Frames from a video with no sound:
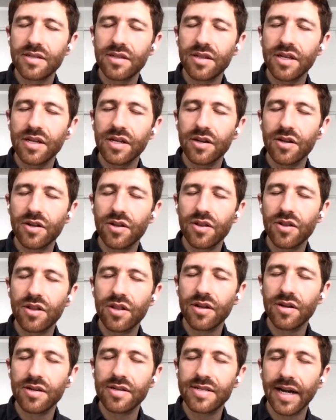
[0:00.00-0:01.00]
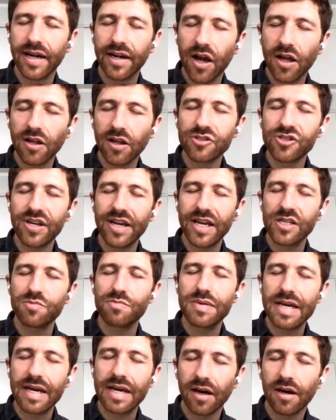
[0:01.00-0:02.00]
the, the technology has
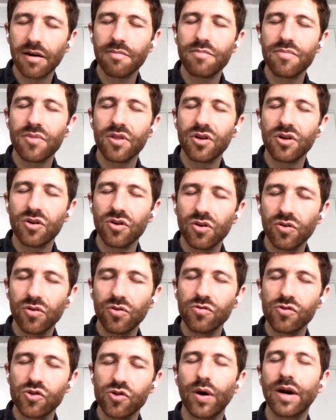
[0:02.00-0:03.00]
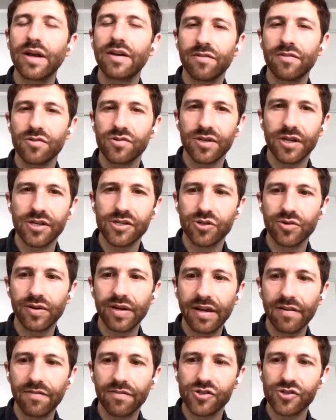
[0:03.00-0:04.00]
become the new 21st
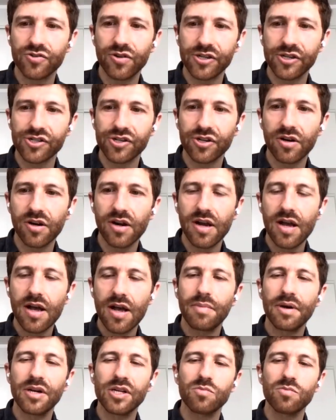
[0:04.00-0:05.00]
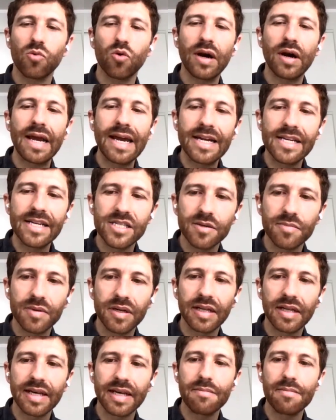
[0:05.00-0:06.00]
century infrastructure, but is more
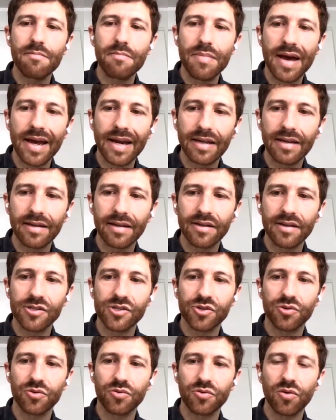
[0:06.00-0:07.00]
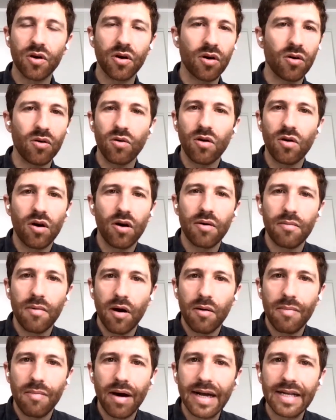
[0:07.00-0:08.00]
intimately embedded into our our,
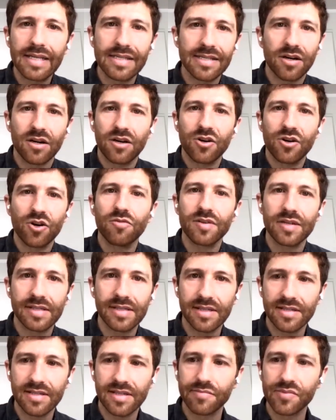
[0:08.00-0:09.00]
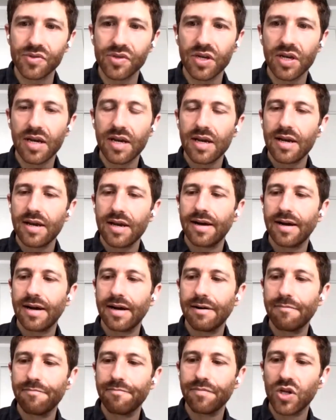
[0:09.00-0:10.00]
our minds and our nervous systems.
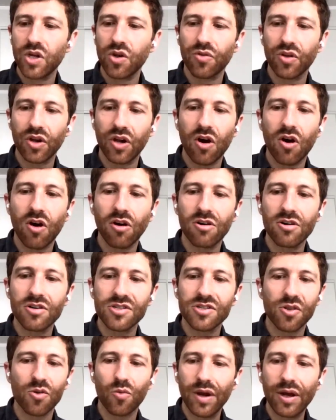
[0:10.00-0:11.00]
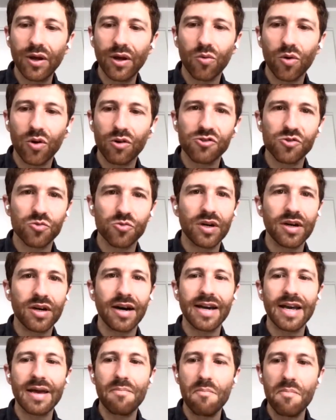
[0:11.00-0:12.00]
Um, you know, the cars and the railroads were
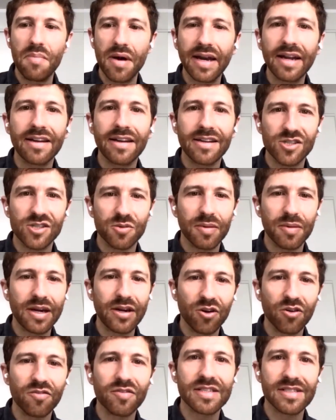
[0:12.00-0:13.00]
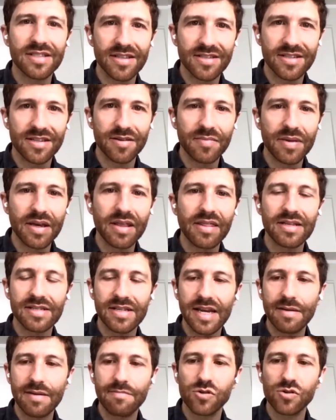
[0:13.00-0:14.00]
not embedded into my nervous system in the
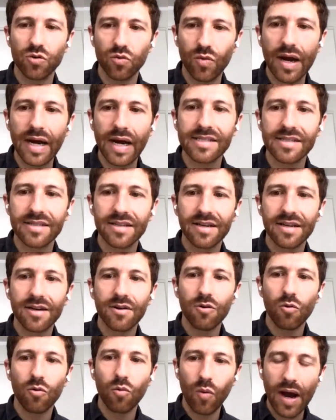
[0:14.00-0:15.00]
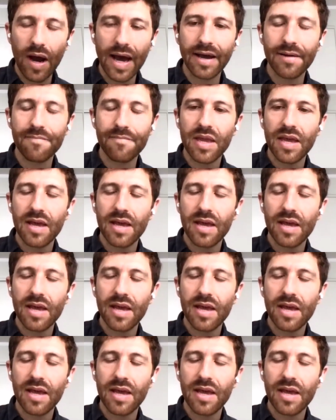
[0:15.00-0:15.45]
same direct way.